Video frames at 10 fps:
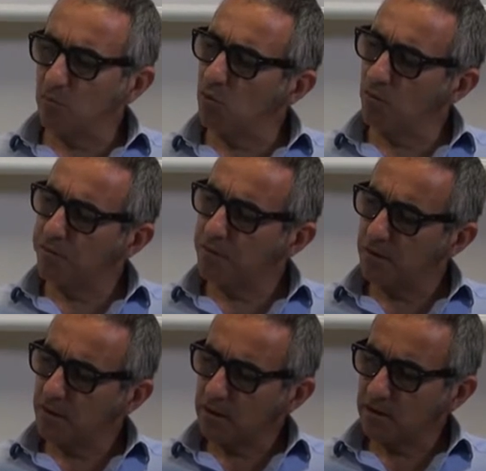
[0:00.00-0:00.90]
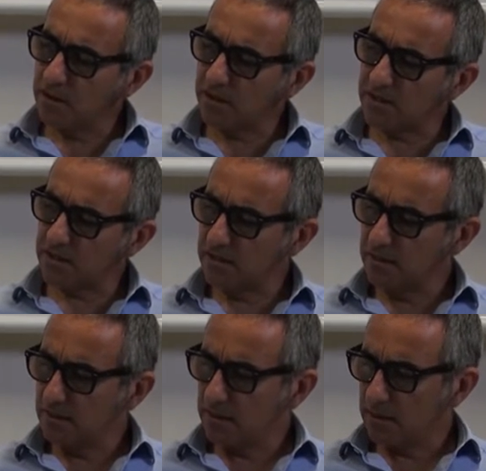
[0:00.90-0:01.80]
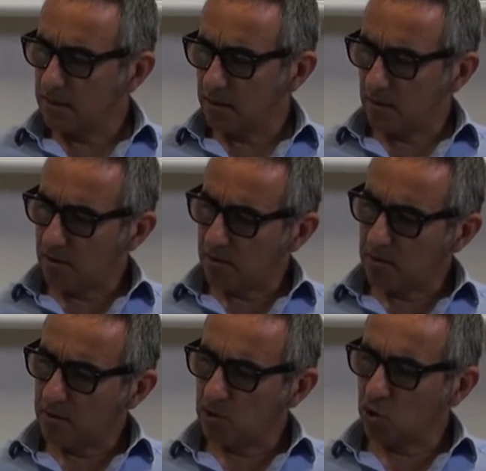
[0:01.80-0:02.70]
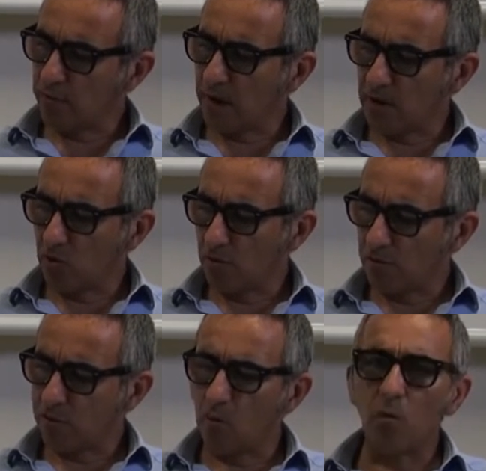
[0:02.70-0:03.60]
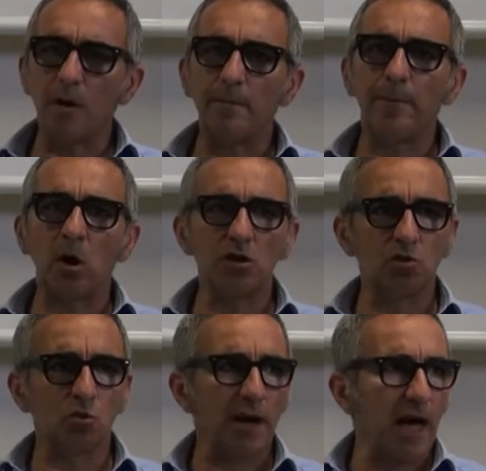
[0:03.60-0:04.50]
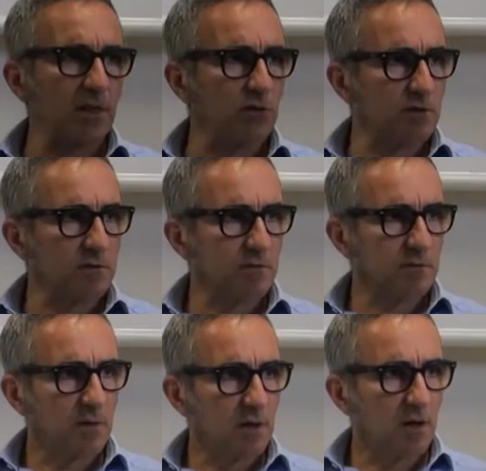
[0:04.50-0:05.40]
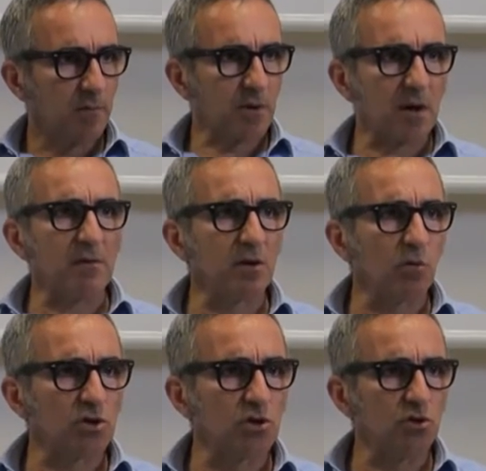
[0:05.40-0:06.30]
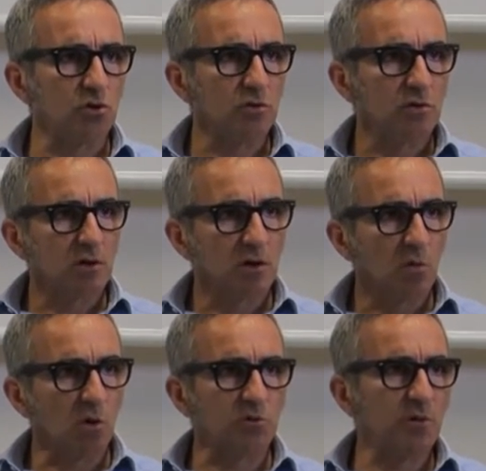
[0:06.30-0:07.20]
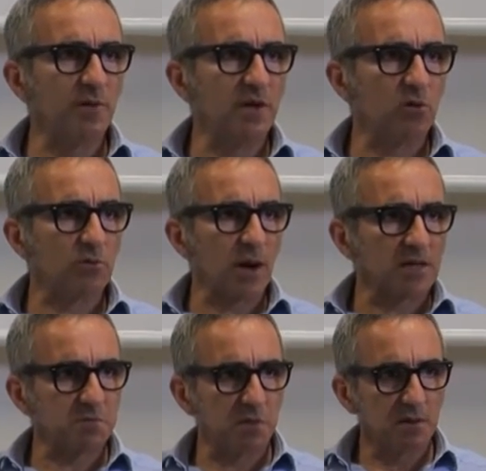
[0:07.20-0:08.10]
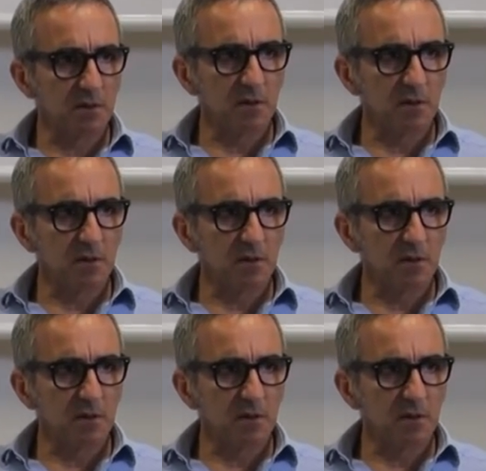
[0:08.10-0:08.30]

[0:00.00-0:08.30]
move this uh, tomato from one point to another, probably what you do, what will be your grasp?